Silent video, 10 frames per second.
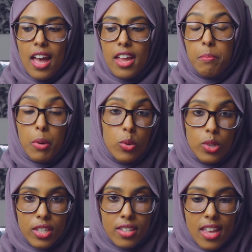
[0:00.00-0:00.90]
And a
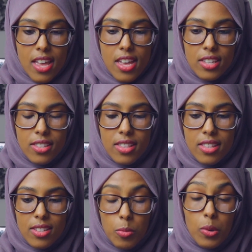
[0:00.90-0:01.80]
bonus is
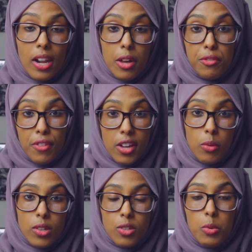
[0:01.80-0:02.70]
someone let off
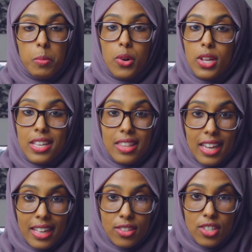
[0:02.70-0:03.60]
fireworks at one point in the
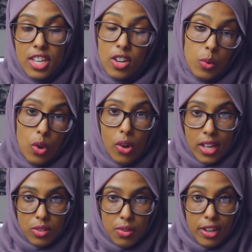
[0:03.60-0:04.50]
canteen and we all
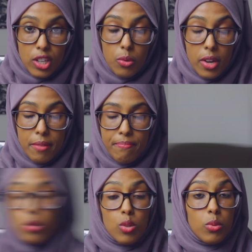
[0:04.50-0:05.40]
had to evacuate.
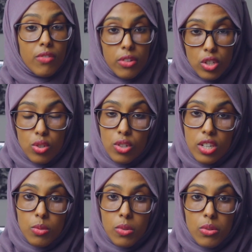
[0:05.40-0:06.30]
I was always very
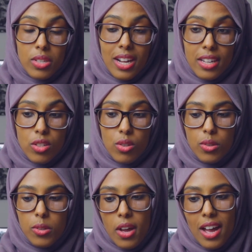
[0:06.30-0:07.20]
studious when I was in high
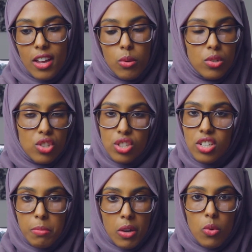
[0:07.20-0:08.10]
school. I always just
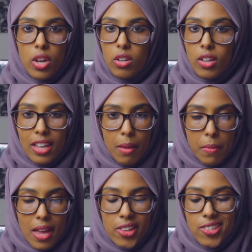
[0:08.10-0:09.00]
did my work, kept
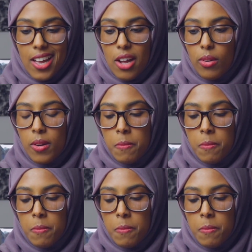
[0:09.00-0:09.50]
my head down,